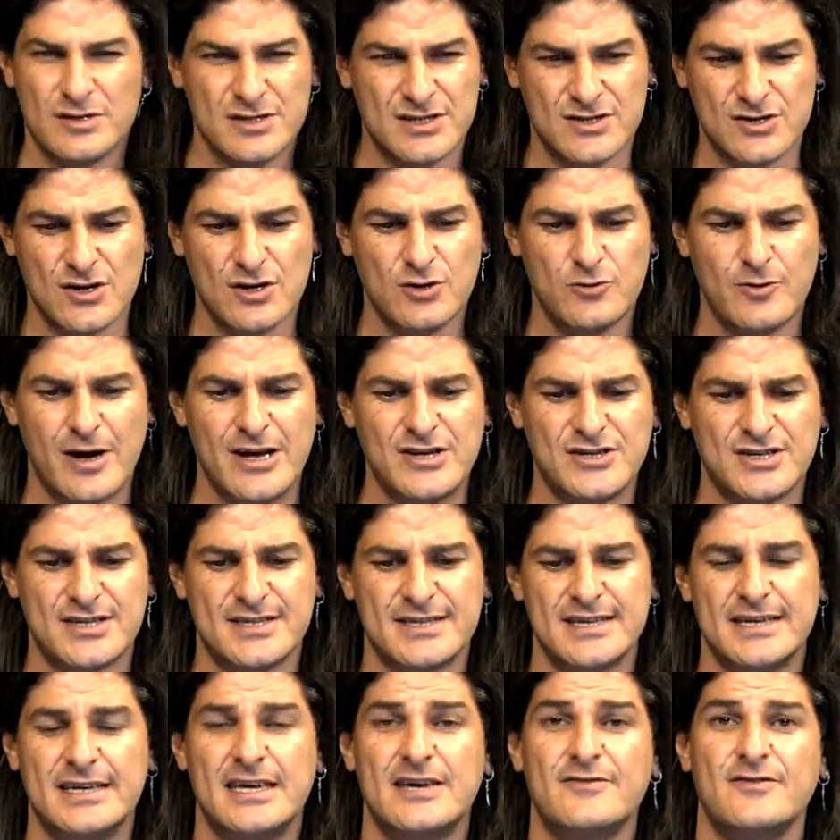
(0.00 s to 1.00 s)
so
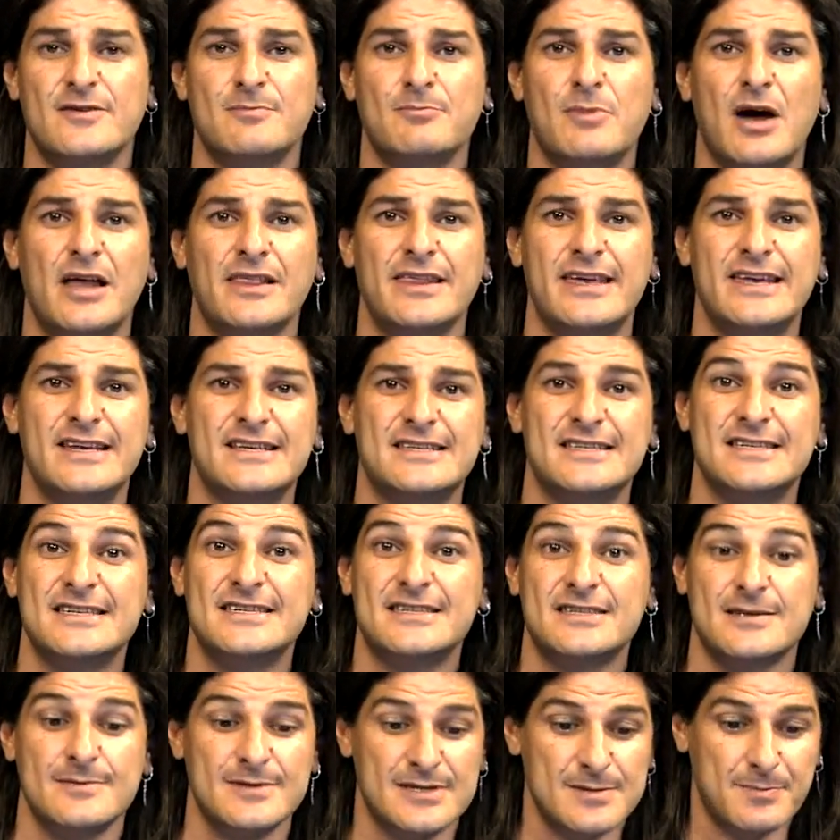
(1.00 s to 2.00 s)
graciously given by Leader
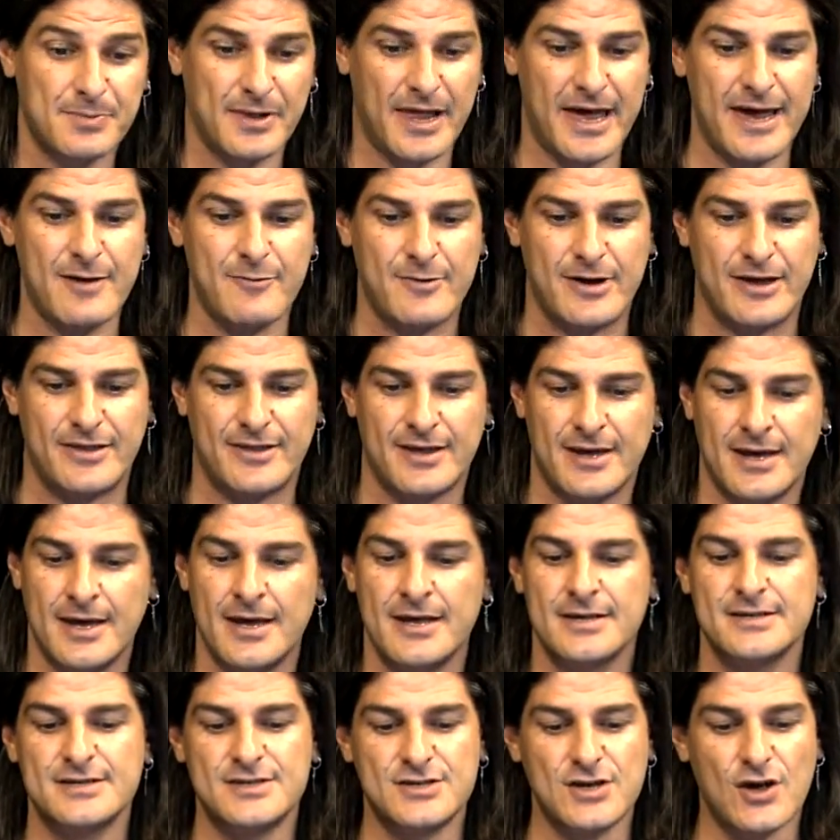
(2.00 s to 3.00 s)
Systems to play with.
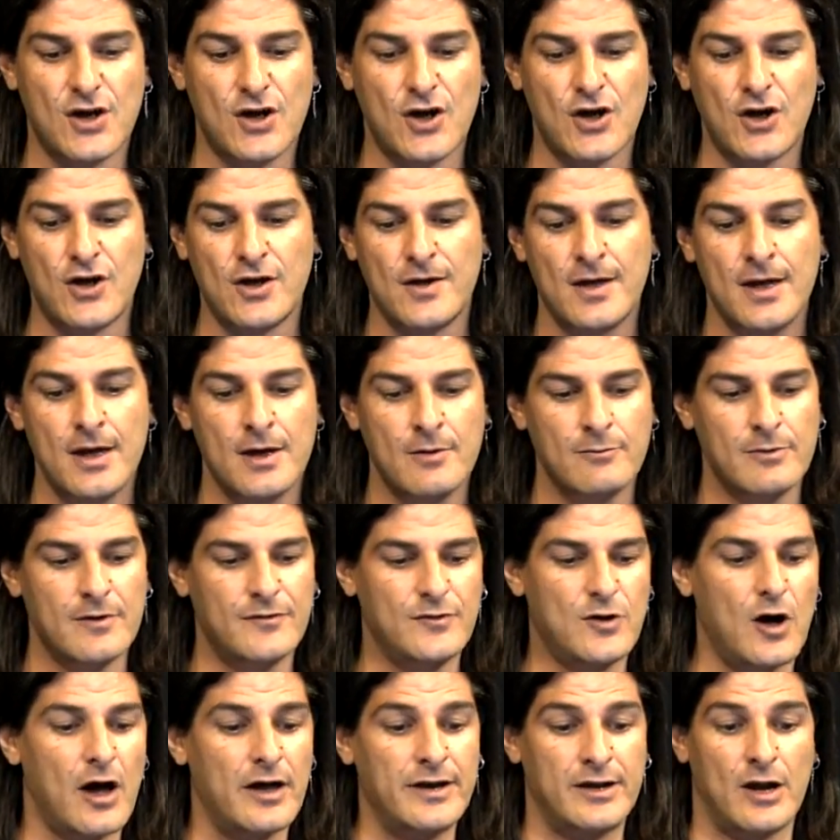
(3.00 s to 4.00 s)
So
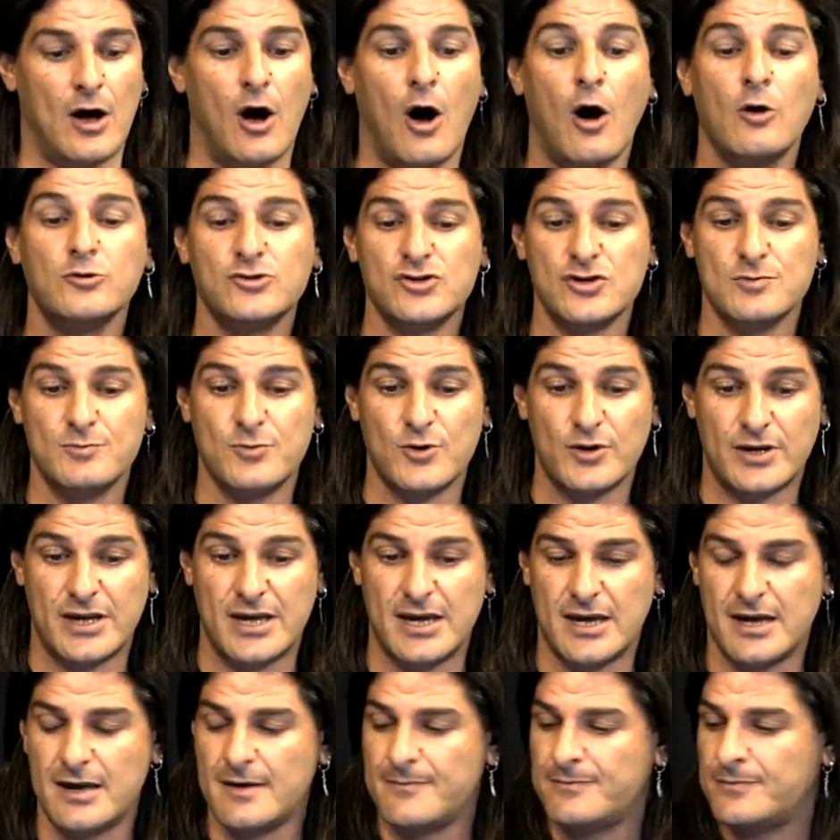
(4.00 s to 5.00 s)
we've got an ultrabook
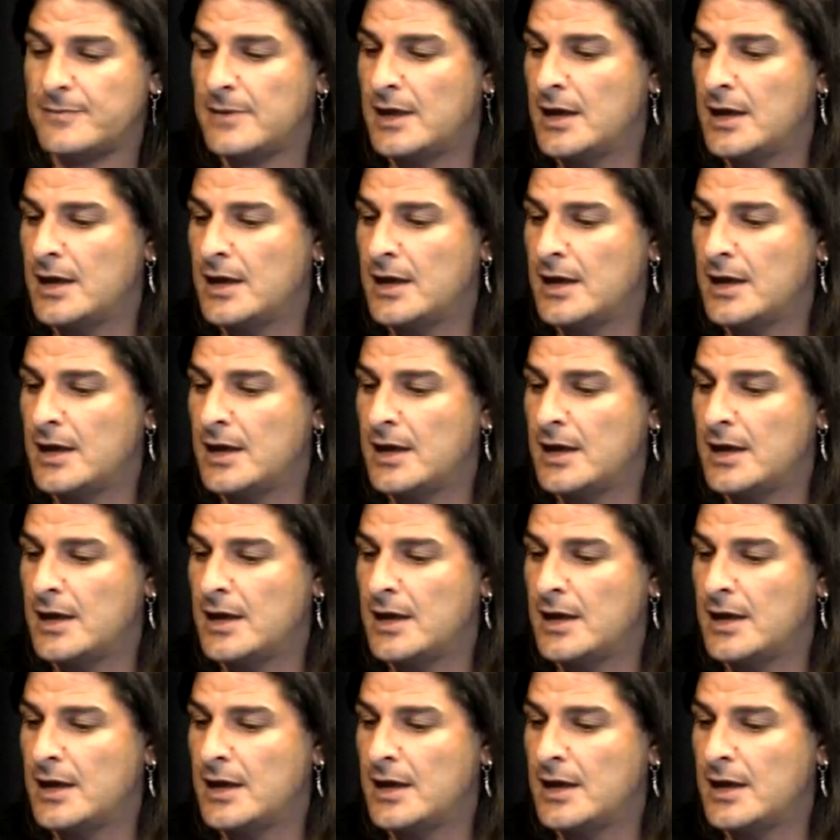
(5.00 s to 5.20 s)
here,